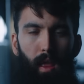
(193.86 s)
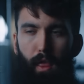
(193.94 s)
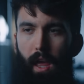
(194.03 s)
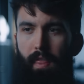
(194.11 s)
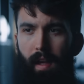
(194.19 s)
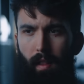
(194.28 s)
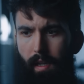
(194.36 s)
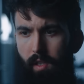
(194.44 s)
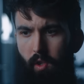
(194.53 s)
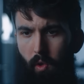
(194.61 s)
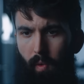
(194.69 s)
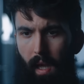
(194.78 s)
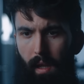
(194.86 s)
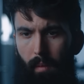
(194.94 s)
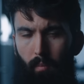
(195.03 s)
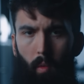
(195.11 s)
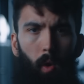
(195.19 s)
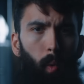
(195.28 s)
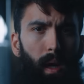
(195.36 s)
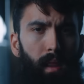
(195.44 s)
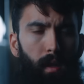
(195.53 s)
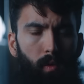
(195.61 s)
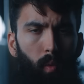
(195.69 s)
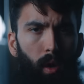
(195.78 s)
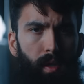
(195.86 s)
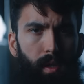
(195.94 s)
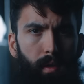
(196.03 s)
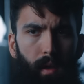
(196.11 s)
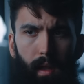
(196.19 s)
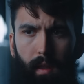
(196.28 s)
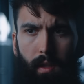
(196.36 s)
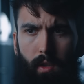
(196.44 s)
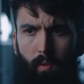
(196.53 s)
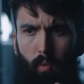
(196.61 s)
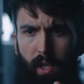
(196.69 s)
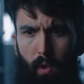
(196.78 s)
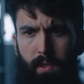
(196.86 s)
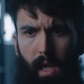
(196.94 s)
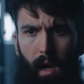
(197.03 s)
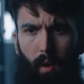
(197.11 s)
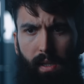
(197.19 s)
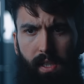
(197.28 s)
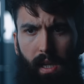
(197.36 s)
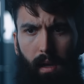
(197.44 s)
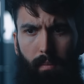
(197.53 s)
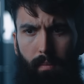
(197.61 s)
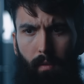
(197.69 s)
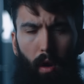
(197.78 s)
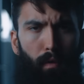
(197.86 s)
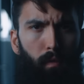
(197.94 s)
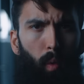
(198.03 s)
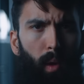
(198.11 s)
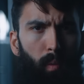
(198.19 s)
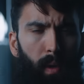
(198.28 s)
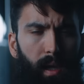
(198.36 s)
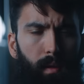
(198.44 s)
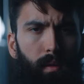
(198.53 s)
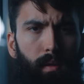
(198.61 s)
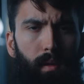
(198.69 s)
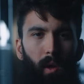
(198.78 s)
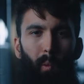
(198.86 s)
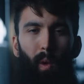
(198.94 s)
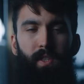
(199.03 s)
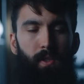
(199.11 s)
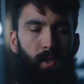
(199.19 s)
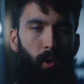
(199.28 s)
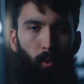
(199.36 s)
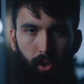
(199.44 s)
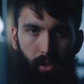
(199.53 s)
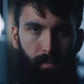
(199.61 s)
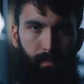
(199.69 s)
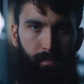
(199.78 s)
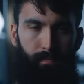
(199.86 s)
Then that leads to you gaining more weight than you wanted, and then you reduce calories again off of one weigh-in. What's the solution?